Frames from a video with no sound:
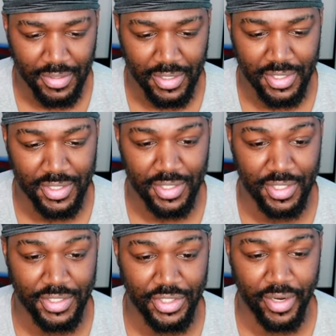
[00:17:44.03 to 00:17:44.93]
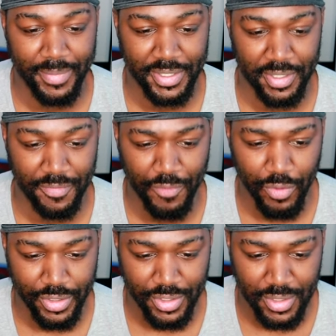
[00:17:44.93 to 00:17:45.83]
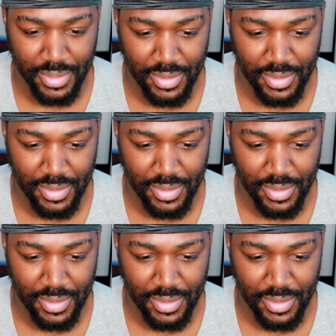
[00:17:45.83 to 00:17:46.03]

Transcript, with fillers: A sense of disturbance in the force.